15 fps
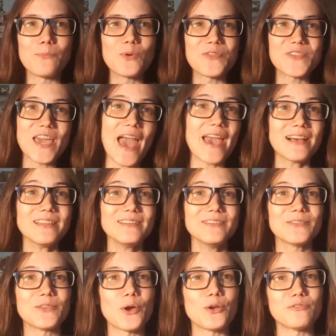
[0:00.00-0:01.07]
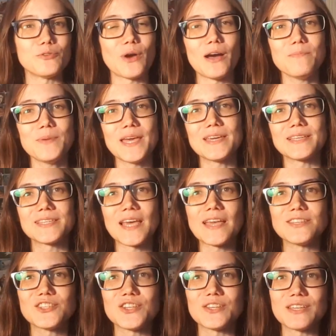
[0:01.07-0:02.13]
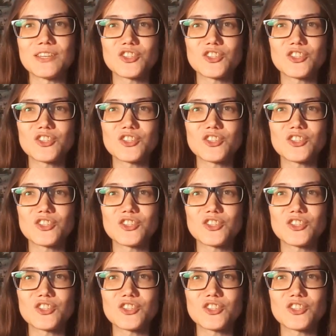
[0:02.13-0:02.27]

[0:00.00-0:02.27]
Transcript: With the Alien though, if you aren't paying attention,